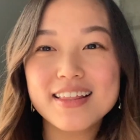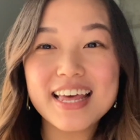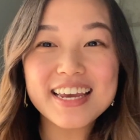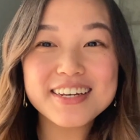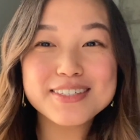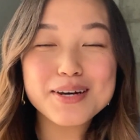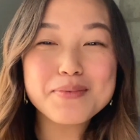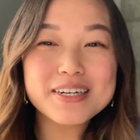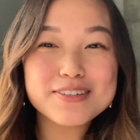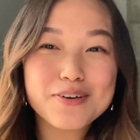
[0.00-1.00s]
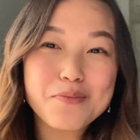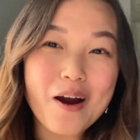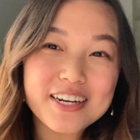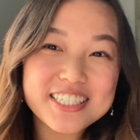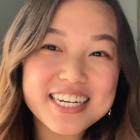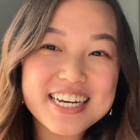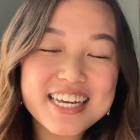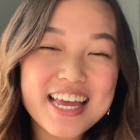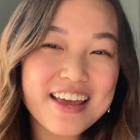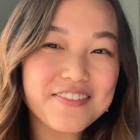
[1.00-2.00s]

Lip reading: Thank you so much for watching.